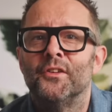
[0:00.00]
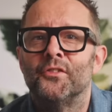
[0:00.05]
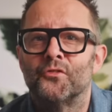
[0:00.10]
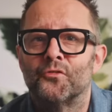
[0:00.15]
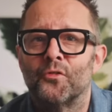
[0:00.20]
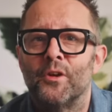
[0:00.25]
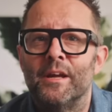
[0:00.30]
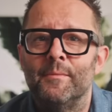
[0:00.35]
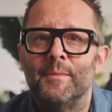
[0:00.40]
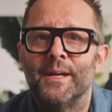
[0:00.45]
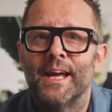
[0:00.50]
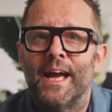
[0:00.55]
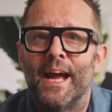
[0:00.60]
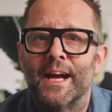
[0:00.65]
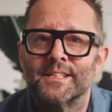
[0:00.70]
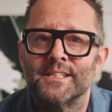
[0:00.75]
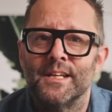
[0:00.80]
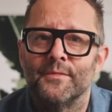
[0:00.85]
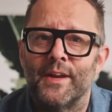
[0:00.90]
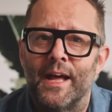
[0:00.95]
streaming
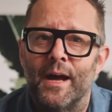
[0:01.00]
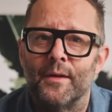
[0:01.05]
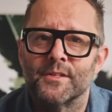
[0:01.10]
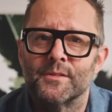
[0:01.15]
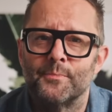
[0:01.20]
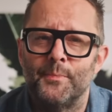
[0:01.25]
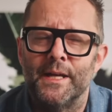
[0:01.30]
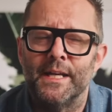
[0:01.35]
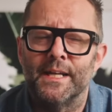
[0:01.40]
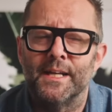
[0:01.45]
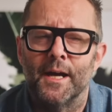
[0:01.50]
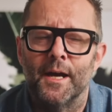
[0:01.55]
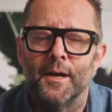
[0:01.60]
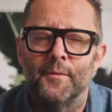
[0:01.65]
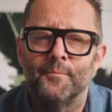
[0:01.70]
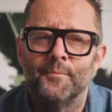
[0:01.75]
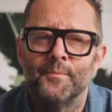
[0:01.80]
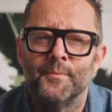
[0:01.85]
active loudspeaker.